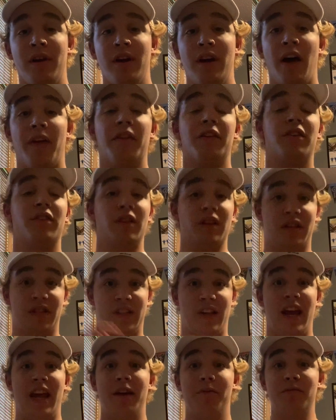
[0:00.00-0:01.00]
And this is the
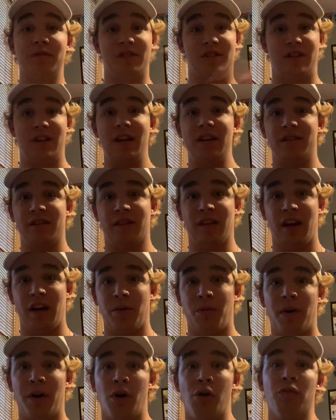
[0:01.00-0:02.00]
same season that he
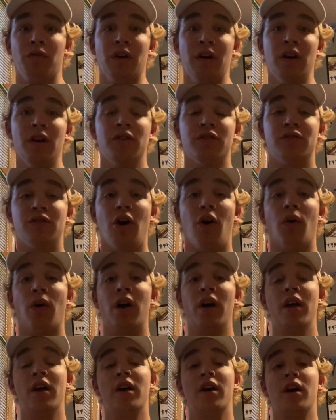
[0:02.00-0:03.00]
went over. So,
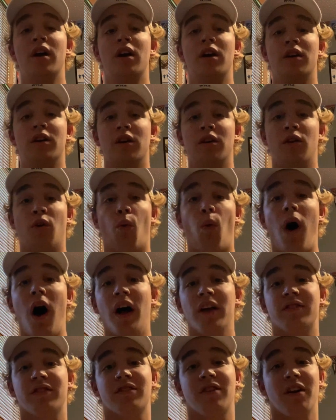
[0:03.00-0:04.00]

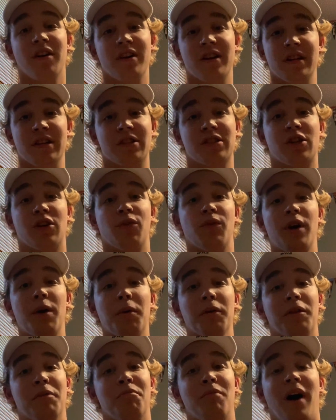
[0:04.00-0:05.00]
Waugh started his career
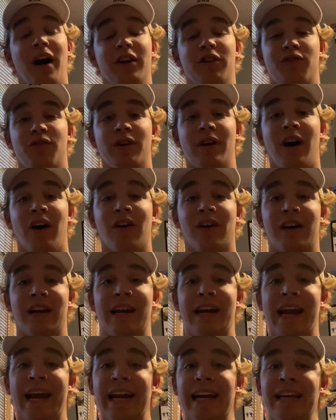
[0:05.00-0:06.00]
with the Montreal
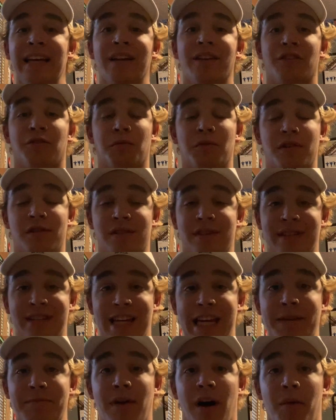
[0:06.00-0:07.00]
Canadiens, which is a
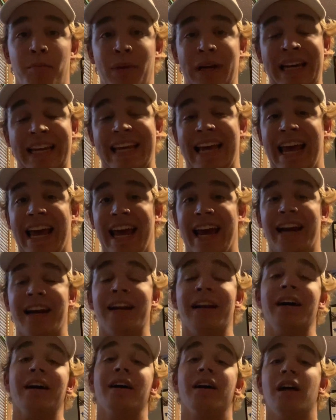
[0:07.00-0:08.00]
team up in
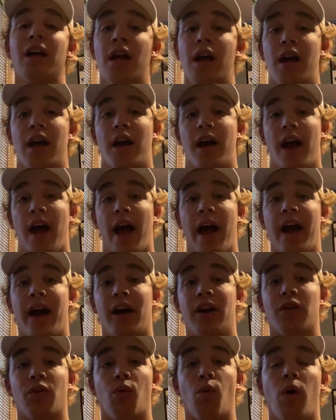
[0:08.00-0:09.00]
Canada.
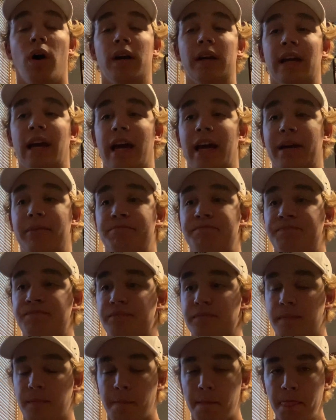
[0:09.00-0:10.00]
And one game,
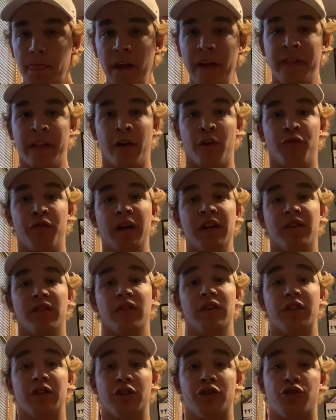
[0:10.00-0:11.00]
they were facing
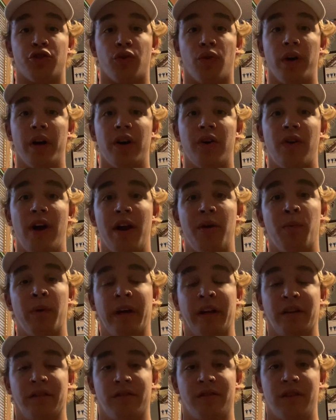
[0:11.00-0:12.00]
the Detroit Red
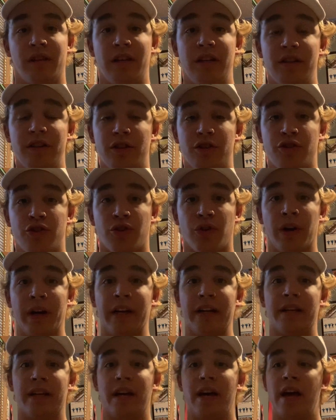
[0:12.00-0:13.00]
Wings in
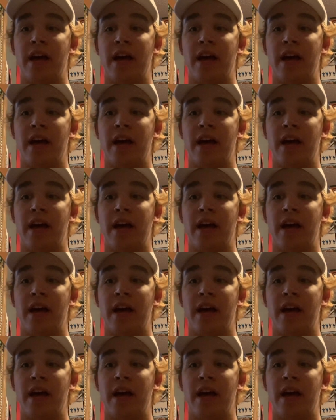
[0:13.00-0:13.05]
Detroit.